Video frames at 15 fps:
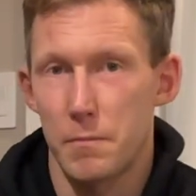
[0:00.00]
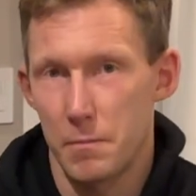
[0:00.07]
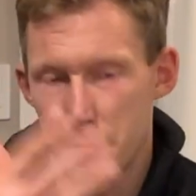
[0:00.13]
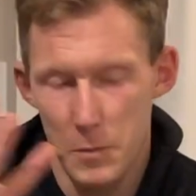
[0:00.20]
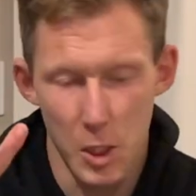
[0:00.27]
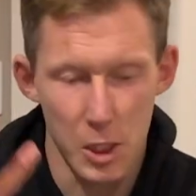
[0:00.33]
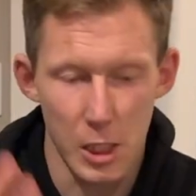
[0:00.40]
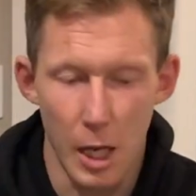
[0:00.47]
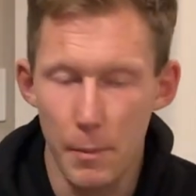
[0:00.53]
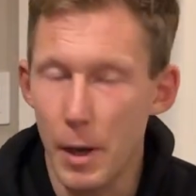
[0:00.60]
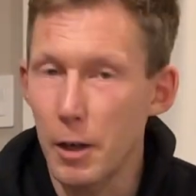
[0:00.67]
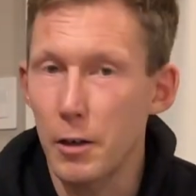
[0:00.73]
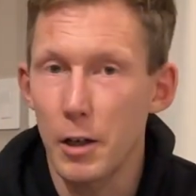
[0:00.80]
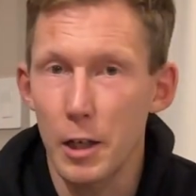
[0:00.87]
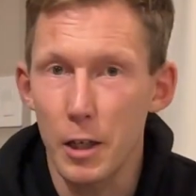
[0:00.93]
Just I'm out
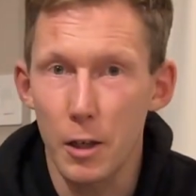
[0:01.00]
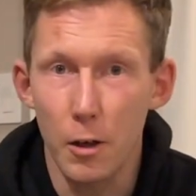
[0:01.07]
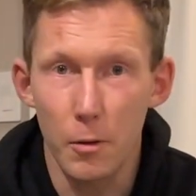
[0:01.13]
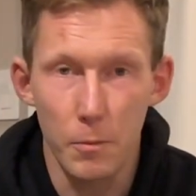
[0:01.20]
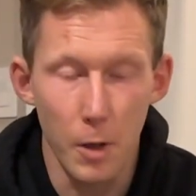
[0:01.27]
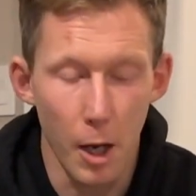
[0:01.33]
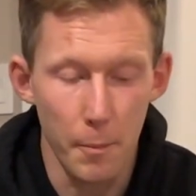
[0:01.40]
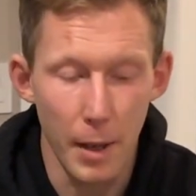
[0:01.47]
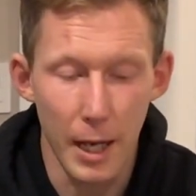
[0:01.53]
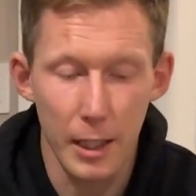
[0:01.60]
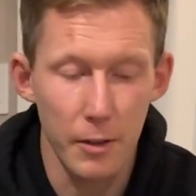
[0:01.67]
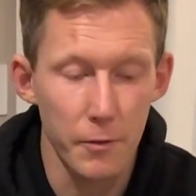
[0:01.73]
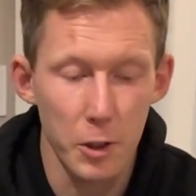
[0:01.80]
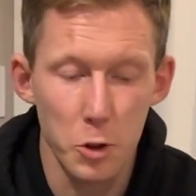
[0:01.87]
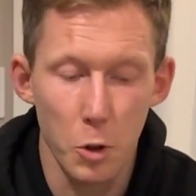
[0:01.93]
of, you know, I'm not back in
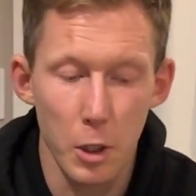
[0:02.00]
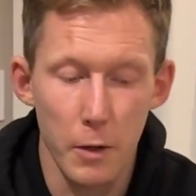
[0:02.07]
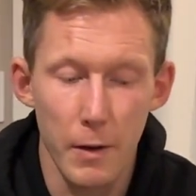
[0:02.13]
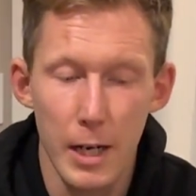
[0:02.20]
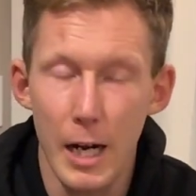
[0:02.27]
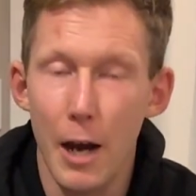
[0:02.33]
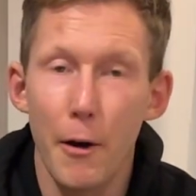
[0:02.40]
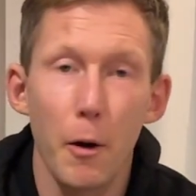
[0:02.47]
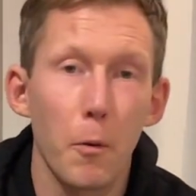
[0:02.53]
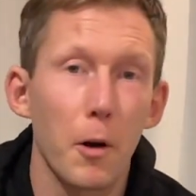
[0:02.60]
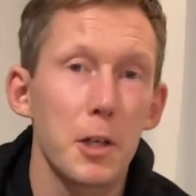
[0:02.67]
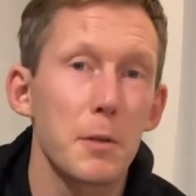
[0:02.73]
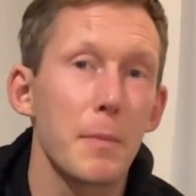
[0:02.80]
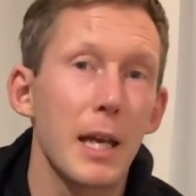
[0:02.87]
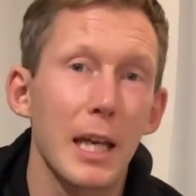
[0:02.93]
Victoria right now. I wanted
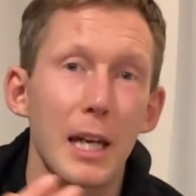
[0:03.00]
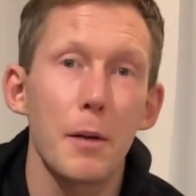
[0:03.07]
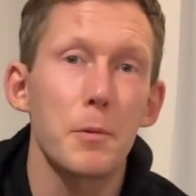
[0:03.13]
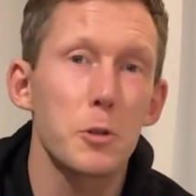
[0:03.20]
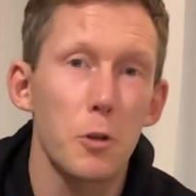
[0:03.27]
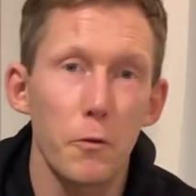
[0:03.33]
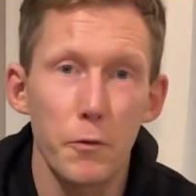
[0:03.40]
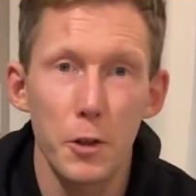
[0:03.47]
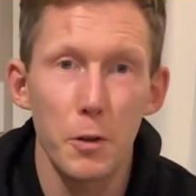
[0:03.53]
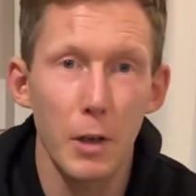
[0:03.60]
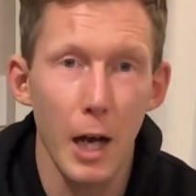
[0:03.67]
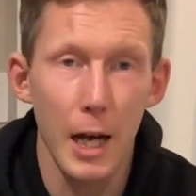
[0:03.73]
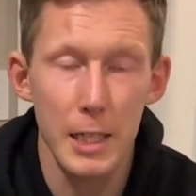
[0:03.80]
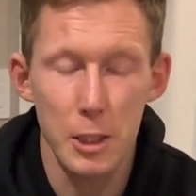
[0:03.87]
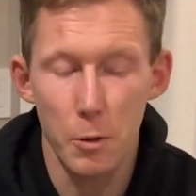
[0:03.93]
to make an episode for you
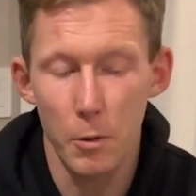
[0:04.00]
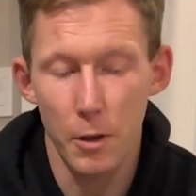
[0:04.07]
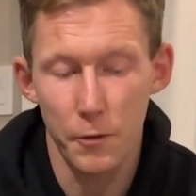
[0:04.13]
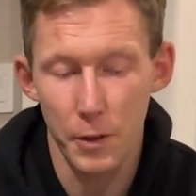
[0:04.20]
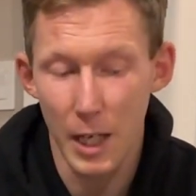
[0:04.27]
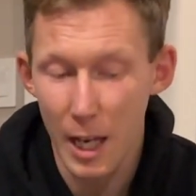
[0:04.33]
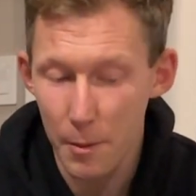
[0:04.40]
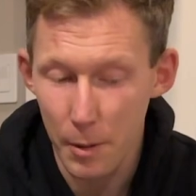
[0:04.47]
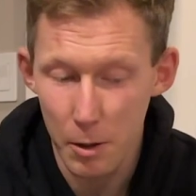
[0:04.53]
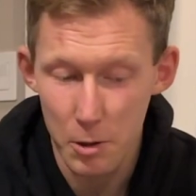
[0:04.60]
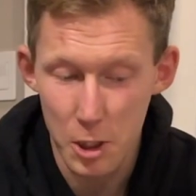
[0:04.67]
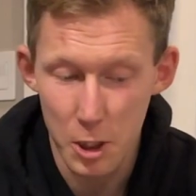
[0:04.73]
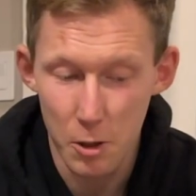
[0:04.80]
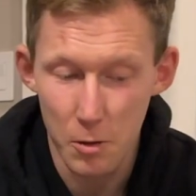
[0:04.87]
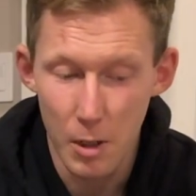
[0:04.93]
guys. Don't want to forget about
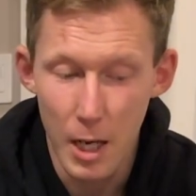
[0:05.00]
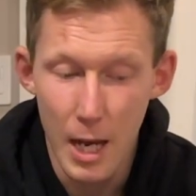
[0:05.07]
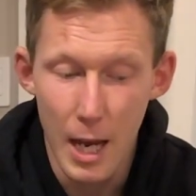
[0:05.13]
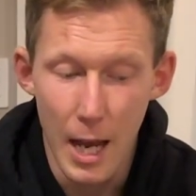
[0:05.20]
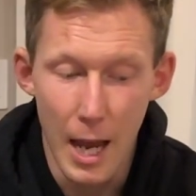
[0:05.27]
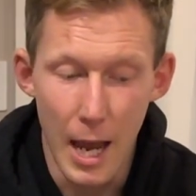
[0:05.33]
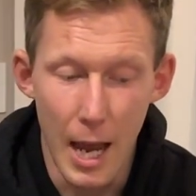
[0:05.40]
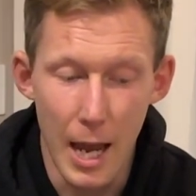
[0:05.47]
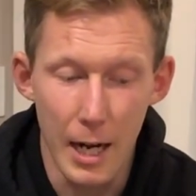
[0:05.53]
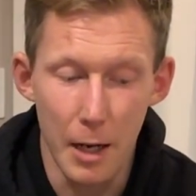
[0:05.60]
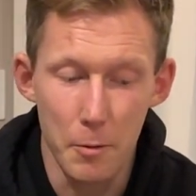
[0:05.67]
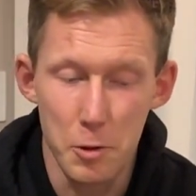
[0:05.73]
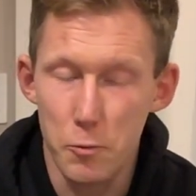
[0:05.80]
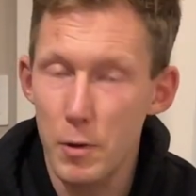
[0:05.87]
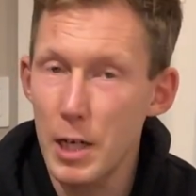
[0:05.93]
you. And I
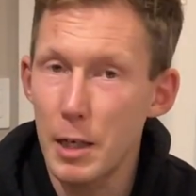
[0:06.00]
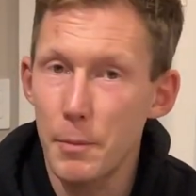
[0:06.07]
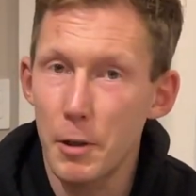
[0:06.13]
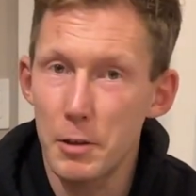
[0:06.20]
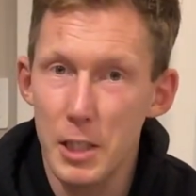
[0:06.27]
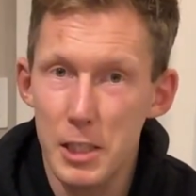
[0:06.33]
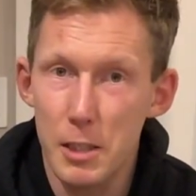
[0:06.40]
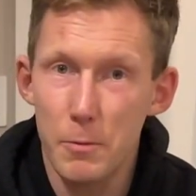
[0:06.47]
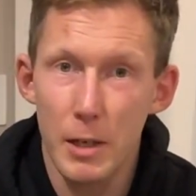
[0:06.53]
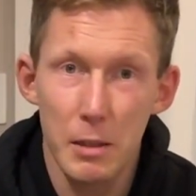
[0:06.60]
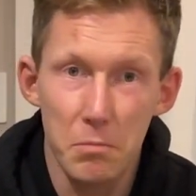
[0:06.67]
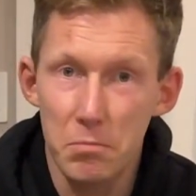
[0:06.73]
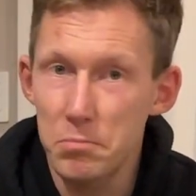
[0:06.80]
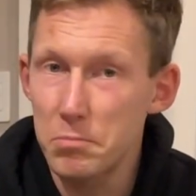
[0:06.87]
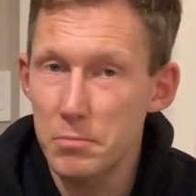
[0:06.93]
was reading about this and went,
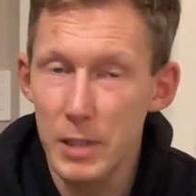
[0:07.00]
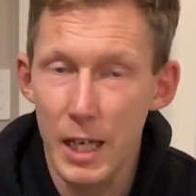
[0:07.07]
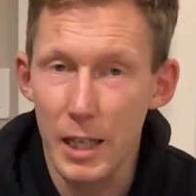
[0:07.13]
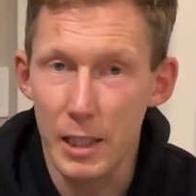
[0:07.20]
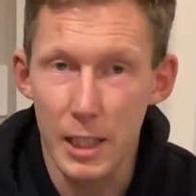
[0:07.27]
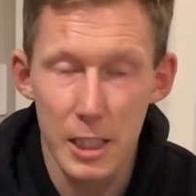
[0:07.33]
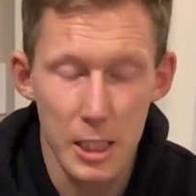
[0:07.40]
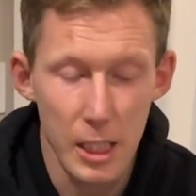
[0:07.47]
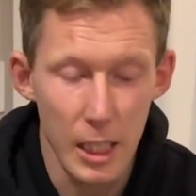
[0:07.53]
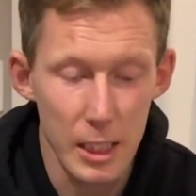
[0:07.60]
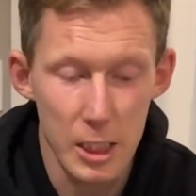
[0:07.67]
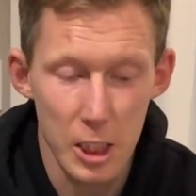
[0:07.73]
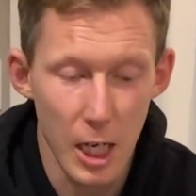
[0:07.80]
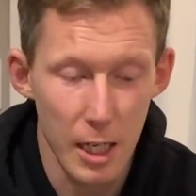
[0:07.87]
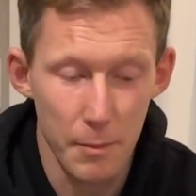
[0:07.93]
yeah, let's let's
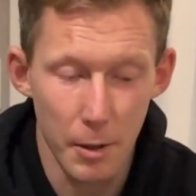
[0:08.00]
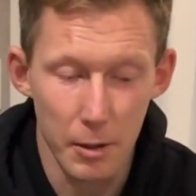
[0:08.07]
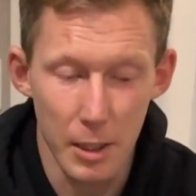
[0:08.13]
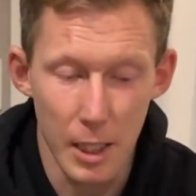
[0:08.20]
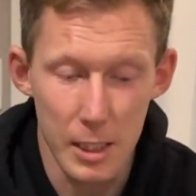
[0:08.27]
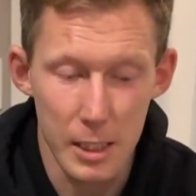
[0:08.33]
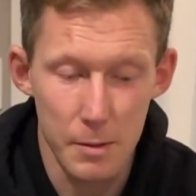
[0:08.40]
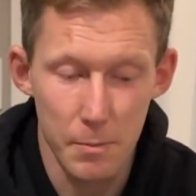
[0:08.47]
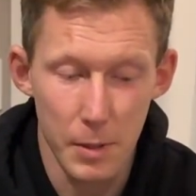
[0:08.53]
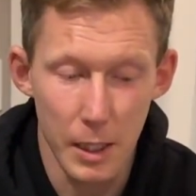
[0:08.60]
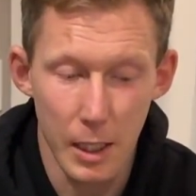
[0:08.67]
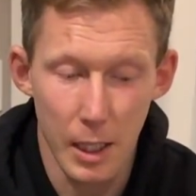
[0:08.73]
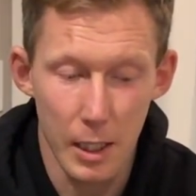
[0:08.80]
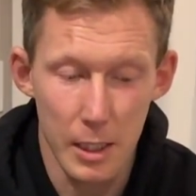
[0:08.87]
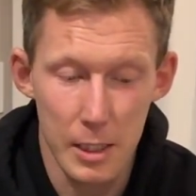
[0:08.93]
chat about this
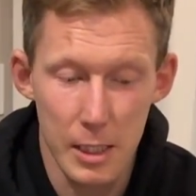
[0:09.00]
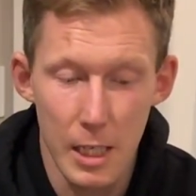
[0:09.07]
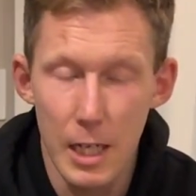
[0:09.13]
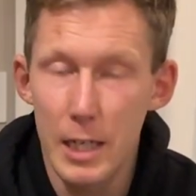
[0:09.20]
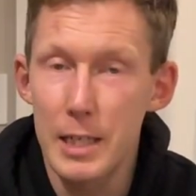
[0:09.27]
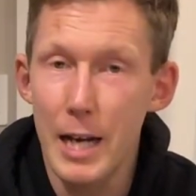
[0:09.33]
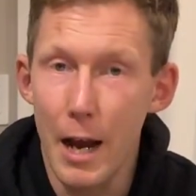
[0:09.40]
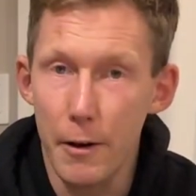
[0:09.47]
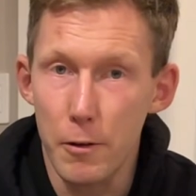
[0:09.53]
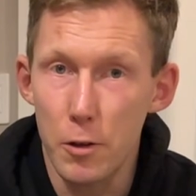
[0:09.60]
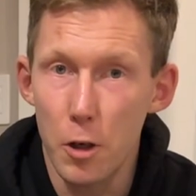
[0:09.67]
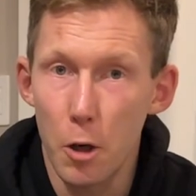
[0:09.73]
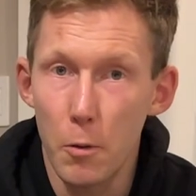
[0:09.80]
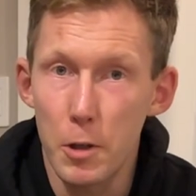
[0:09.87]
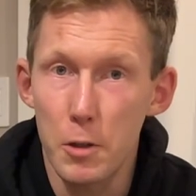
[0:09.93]
because now you
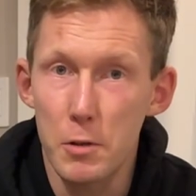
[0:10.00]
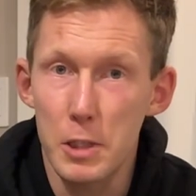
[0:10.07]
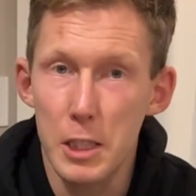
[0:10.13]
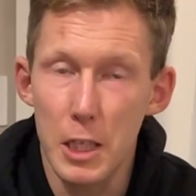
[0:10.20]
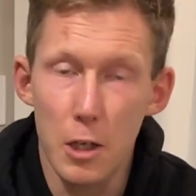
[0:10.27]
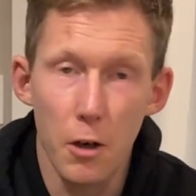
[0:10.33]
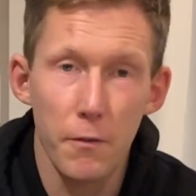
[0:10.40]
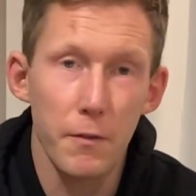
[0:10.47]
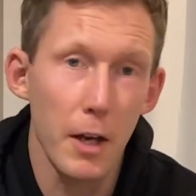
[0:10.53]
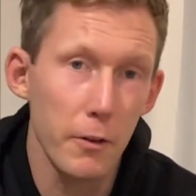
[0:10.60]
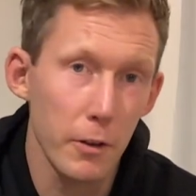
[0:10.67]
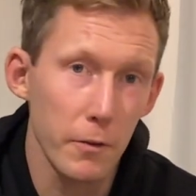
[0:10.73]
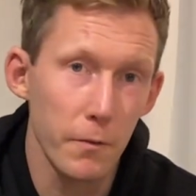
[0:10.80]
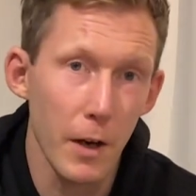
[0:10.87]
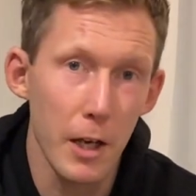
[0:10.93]
know when you see your
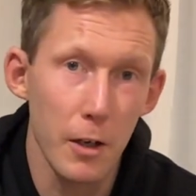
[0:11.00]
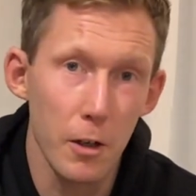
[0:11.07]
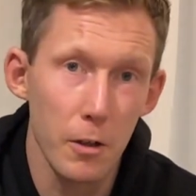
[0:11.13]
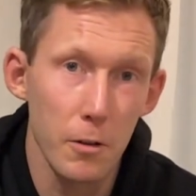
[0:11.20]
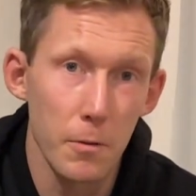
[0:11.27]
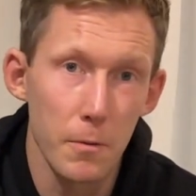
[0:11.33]
favorite fighter,